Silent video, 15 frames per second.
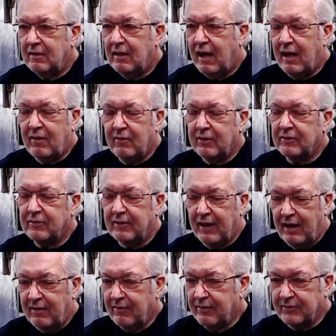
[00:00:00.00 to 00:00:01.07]
hours and
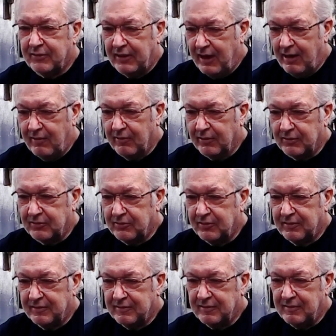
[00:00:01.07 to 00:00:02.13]
hours and hours
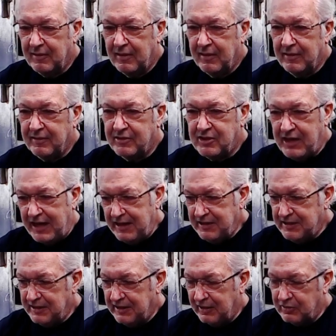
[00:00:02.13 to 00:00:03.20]

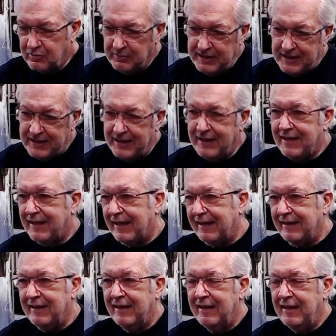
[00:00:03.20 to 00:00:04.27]
changing and tweaking
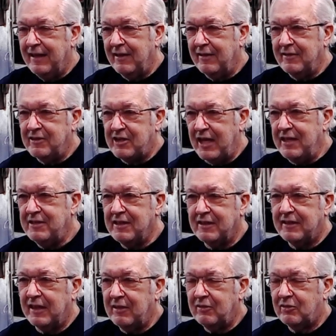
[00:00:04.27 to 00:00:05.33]
and changing
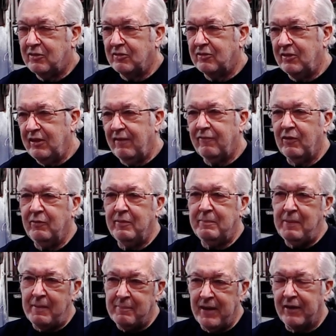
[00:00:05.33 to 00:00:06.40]
things to see if it would
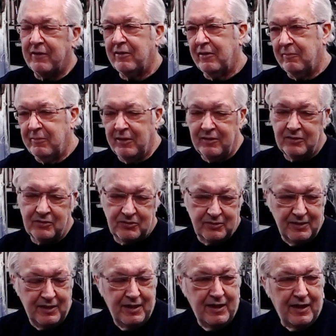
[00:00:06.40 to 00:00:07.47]
be better or worse.
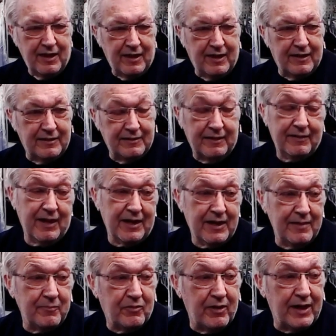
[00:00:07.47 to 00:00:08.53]
I gotta
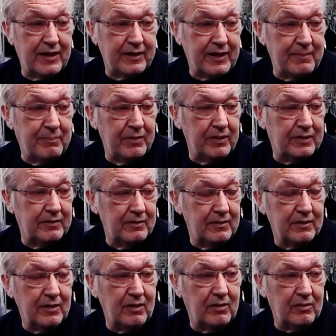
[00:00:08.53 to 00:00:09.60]
give them credit. They put,
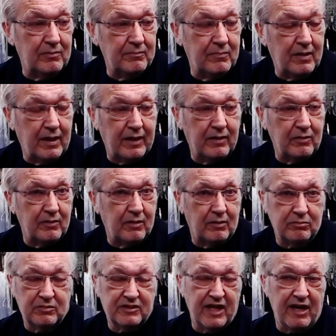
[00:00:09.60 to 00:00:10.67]
you know, I don't
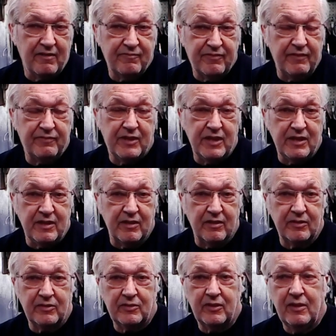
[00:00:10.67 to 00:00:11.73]
know, 10, 15
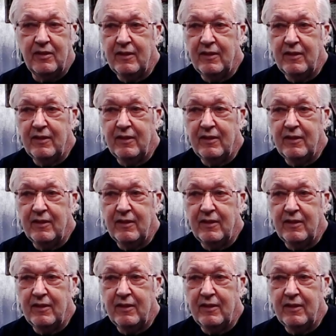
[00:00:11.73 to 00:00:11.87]
years